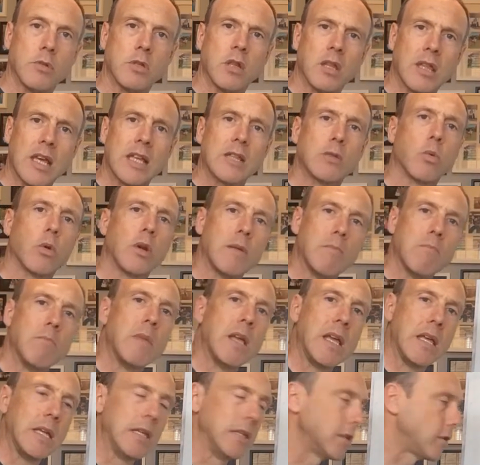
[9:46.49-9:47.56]
So that's what it
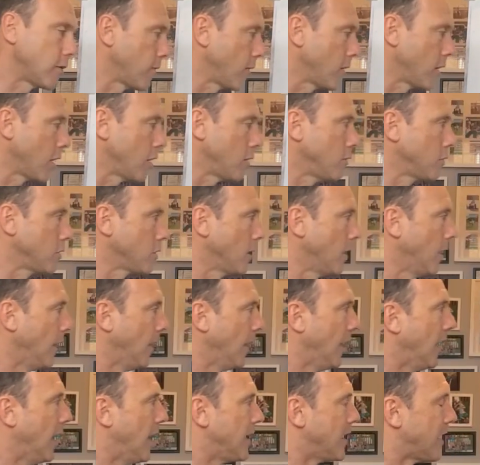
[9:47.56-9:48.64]
means for those.
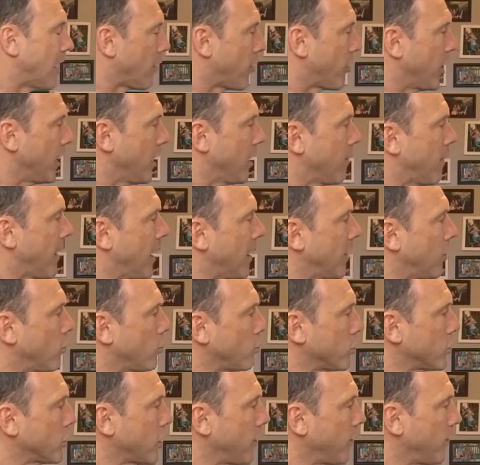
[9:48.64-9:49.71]
Now think about it
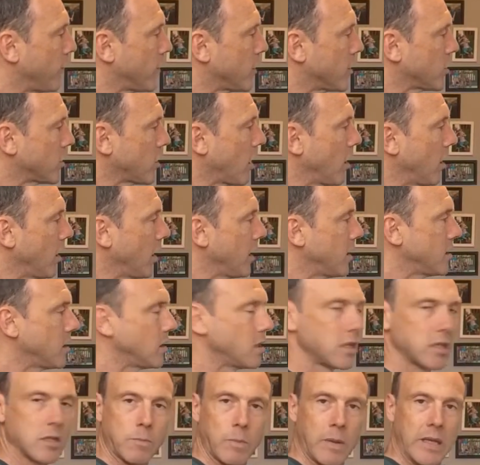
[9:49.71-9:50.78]
also for the cyclists and
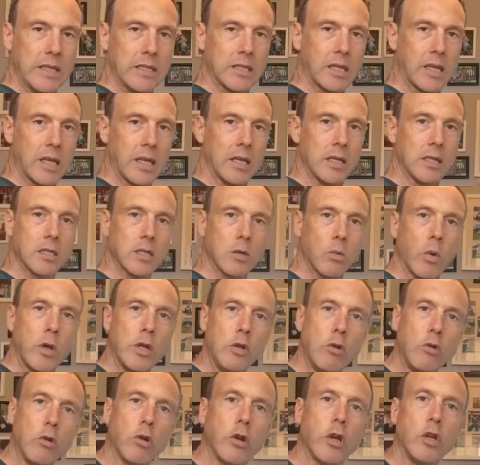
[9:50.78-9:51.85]
the speed skiers. So when
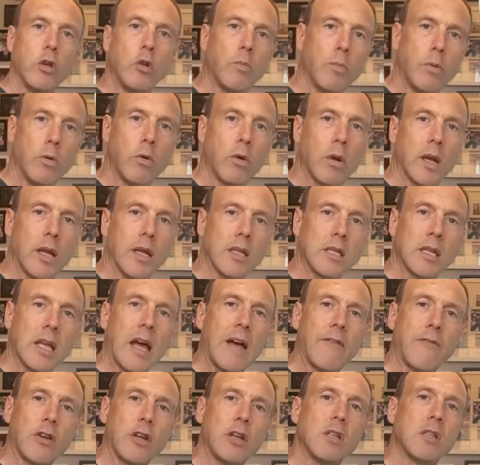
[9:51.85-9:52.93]
you look at your booklets,
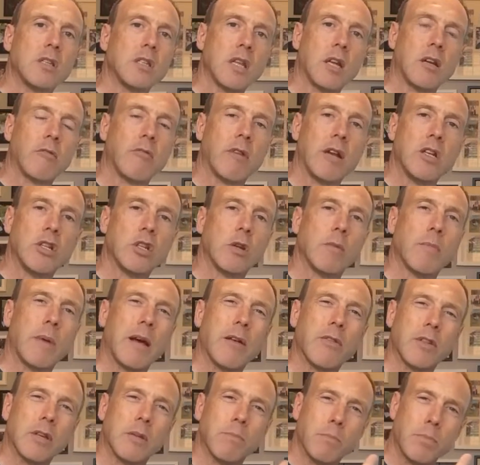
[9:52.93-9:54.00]
have a consideration
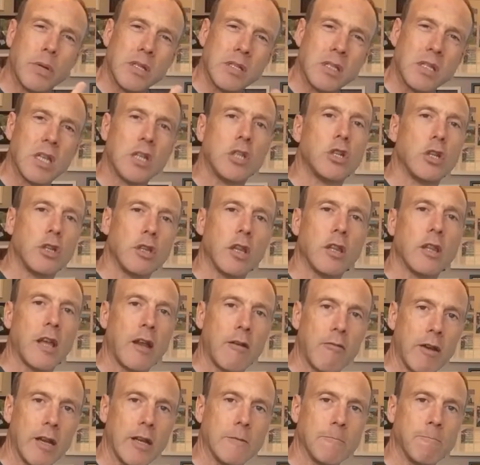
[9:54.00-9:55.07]
about the position that
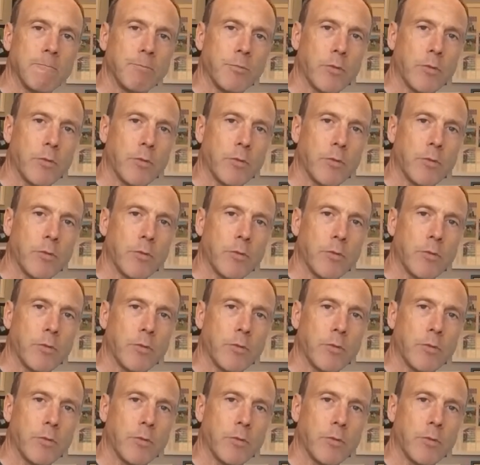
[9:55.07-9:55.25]
they're in.